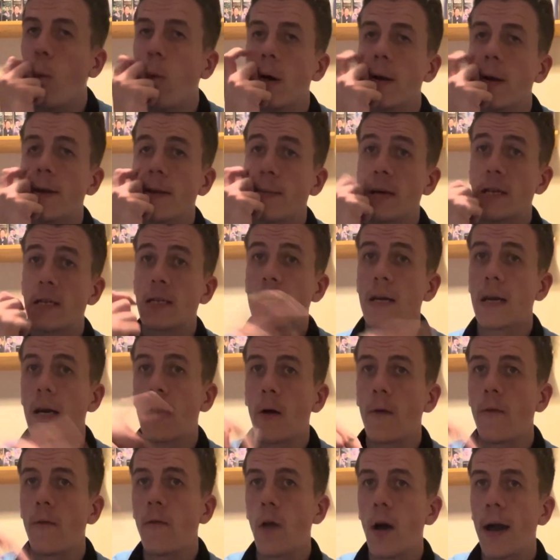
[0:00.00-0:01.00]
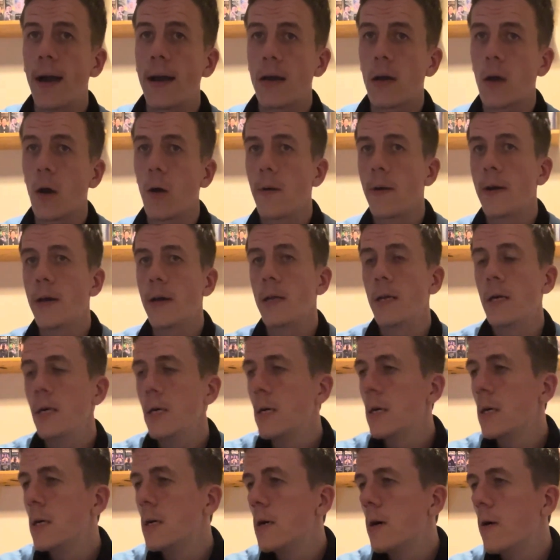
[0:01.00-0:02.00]
domestic of that, going
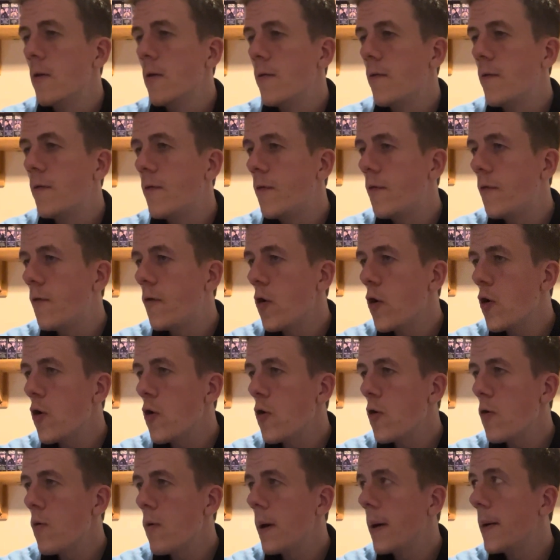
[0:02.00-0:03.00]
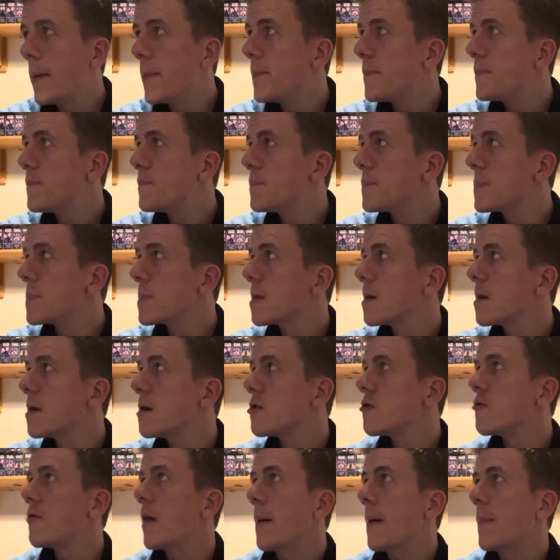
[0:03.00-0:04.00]
through
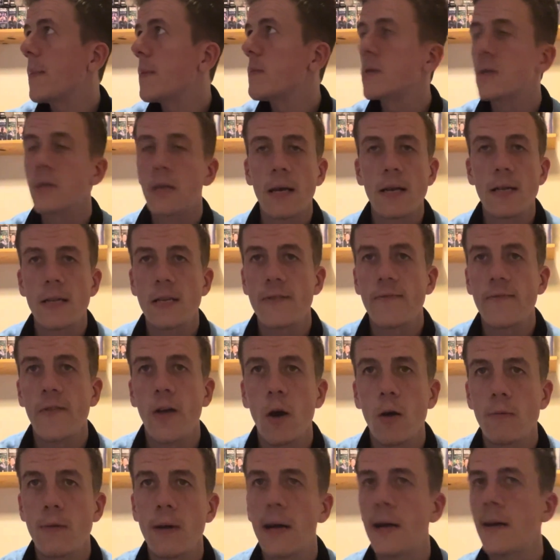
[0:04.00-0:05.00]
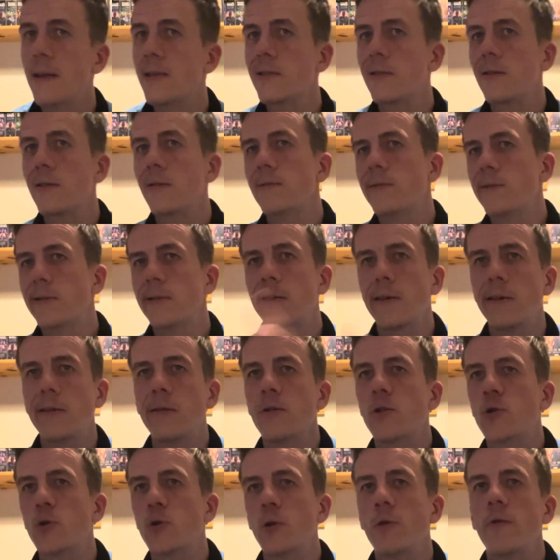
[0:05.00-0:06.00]
grabbing Mercedes' phone and seeing
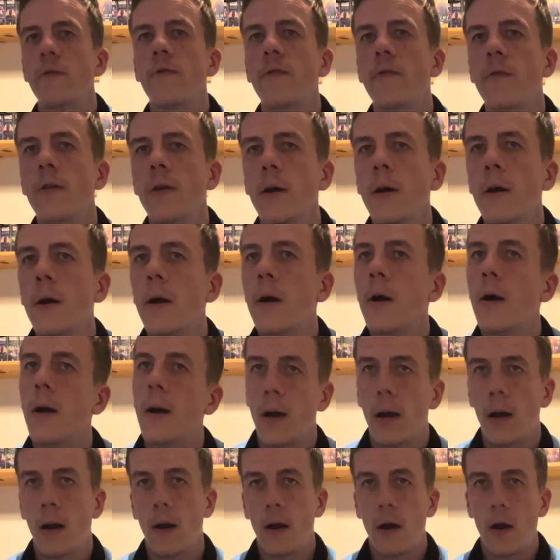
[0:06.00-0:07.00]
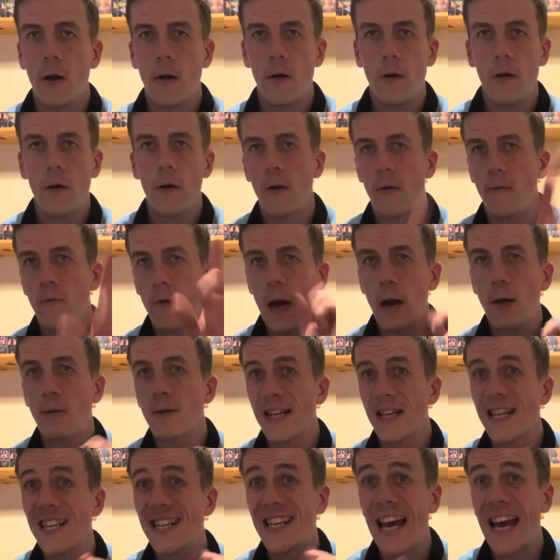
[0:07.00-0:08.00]
the truth
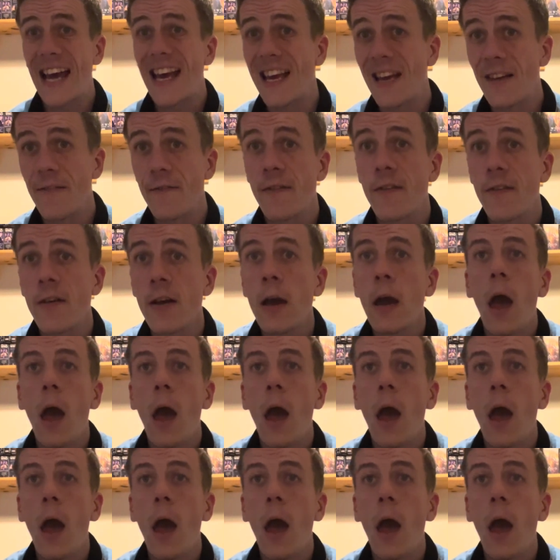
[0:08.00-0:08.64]
around Dave.